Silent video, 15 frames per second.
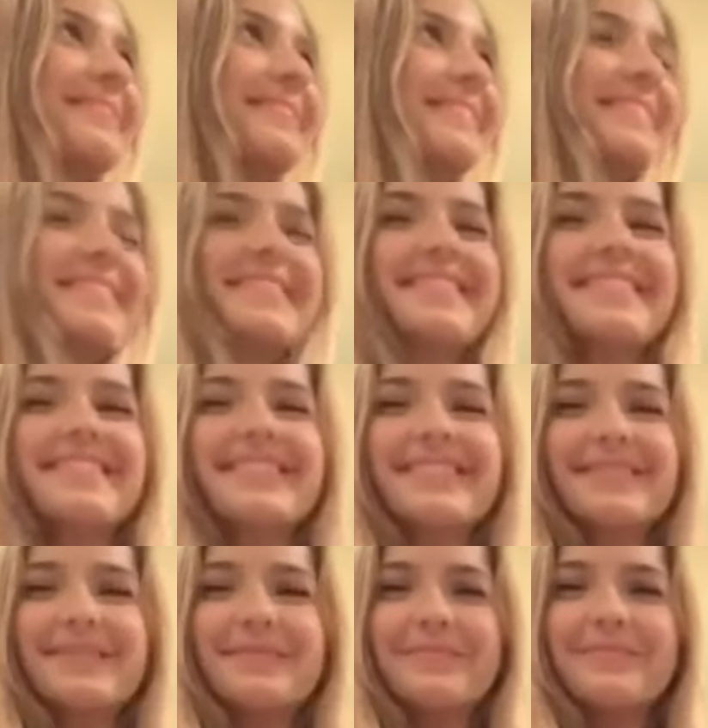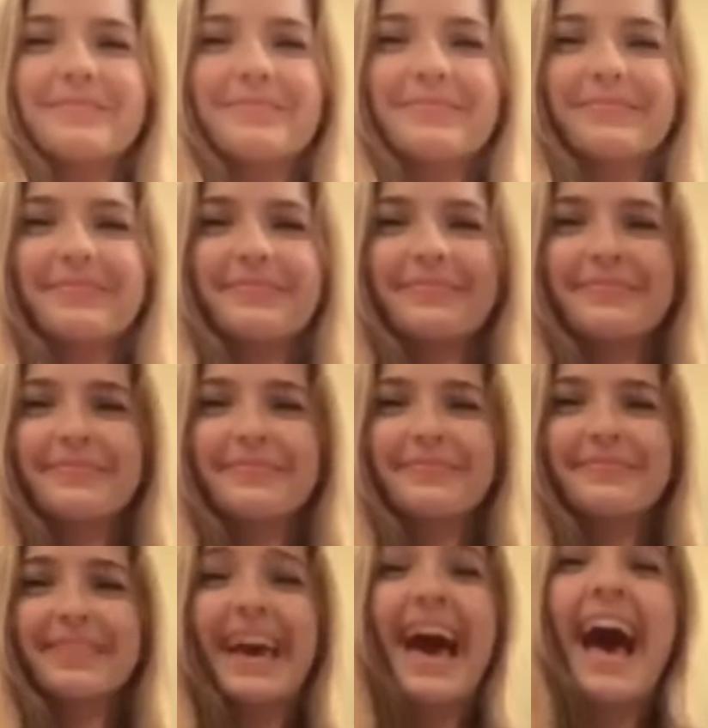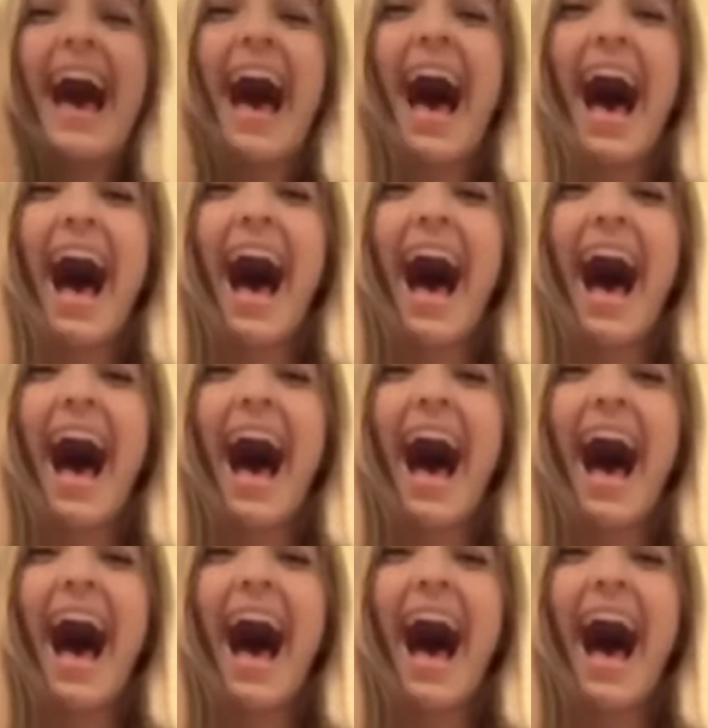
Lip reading: No one is speaking in this clip.